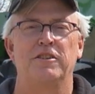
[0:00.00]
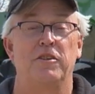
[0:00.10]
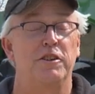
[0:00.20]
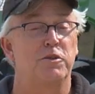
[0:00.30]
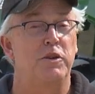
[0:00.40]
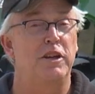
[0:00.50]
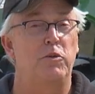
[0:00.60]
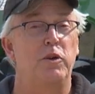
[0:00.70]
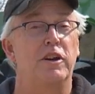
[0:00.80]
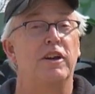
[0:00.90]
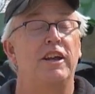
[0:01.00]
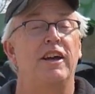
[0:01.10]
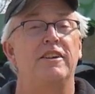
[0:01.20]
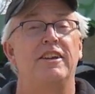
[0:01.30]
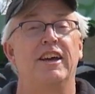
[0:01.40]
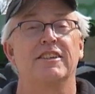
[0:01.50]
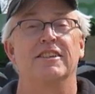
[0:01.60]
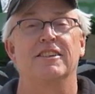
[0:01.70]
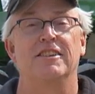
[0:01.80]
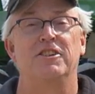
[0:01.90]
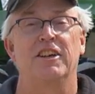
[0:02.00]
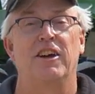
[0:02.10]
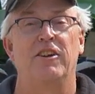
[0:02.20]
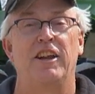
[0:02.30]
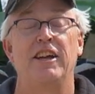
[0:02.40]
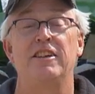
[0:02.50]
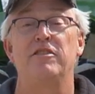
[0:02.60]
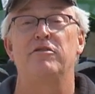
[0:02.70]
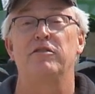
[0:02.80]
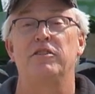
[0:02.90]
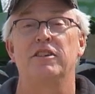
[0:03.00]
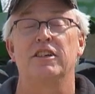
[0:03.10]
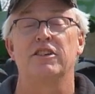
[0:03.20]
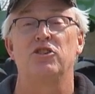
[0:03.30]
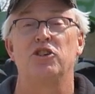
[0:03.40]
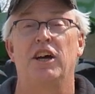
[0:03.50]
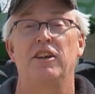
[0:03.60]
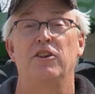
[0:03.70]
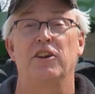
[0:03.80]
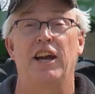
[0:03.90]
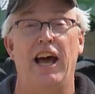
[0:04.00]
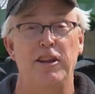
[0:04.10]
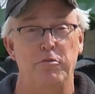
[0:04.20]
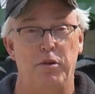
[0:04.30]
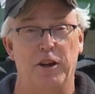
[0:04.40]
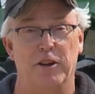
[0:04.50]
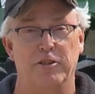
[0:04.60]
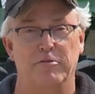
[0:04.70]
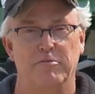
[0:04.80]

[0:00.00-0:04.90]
This week we are going to head to Texas to check out a 1956 John Deere cotton picker.